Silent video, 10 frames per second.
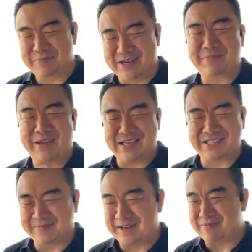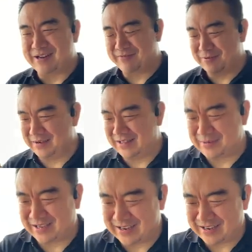I'm catching my breath for a moment. Let me
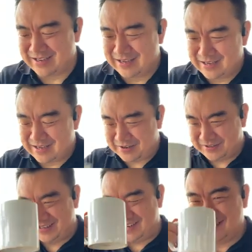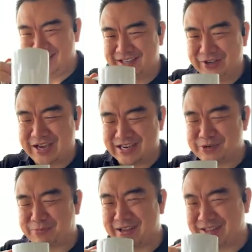get up. Hold on. You catch
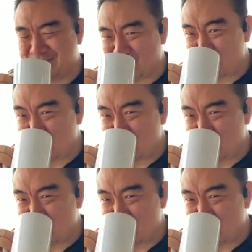your breath too.